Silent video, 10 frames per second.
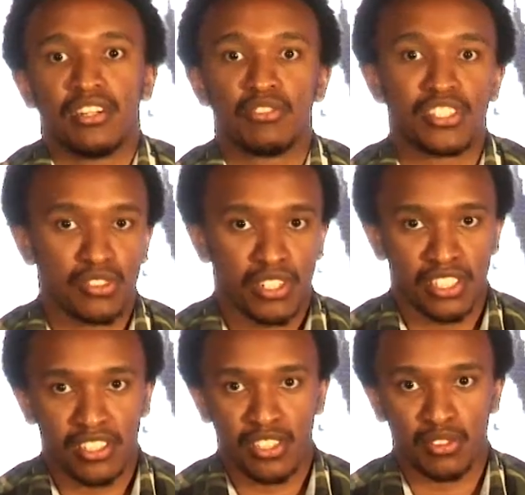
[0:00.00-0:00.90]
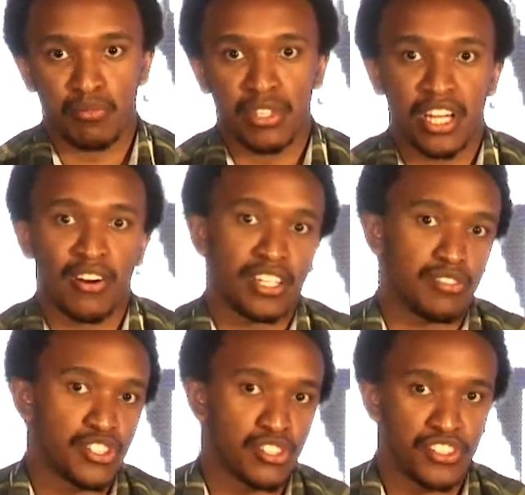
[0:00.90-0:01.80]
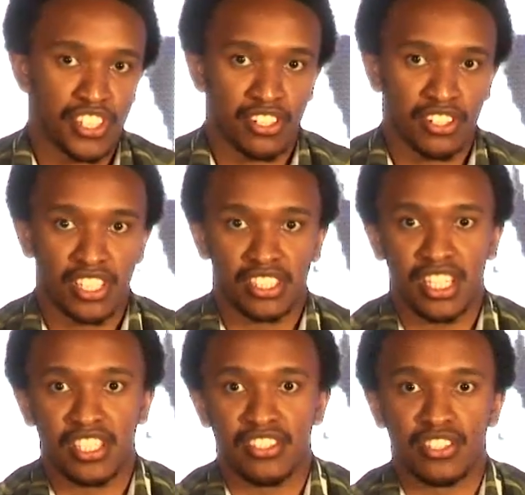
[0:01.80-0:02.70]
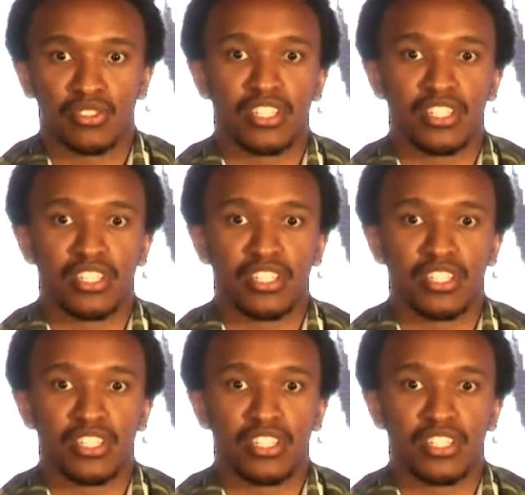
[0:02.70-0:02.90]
which is that would be now artificial general intelligence,